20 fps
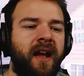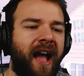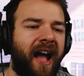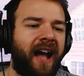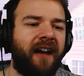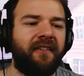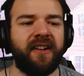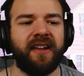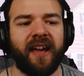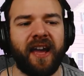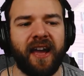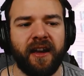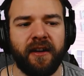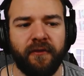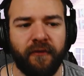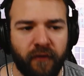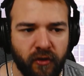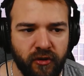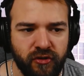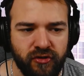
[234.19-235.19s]
Having a
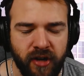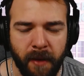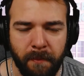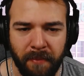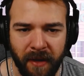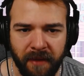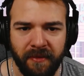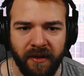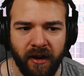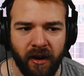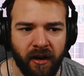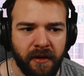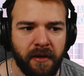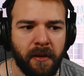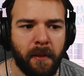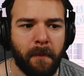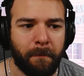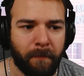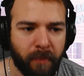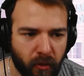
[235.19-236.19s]
4-drop baby
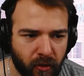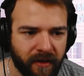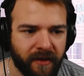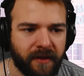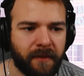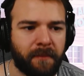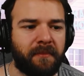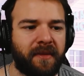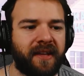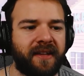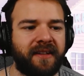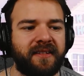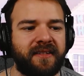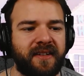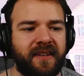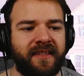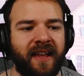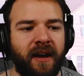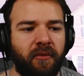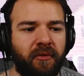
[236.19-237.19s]
on board means
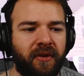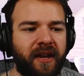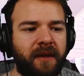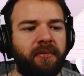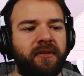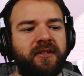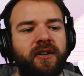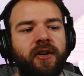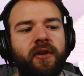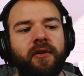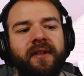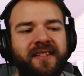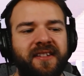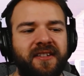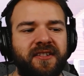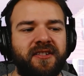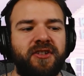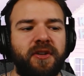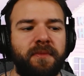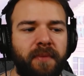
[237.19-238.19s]
that we're able to go
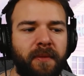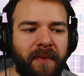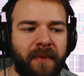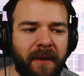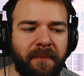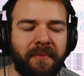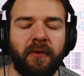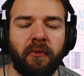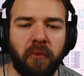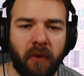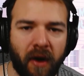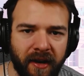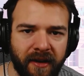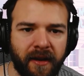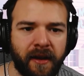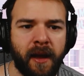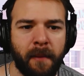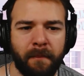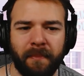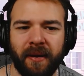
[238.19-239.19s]
into Super Baby 1,
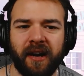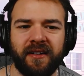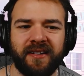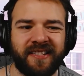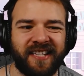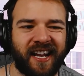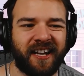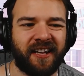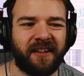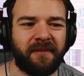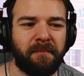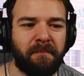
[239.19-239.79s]
Parasitic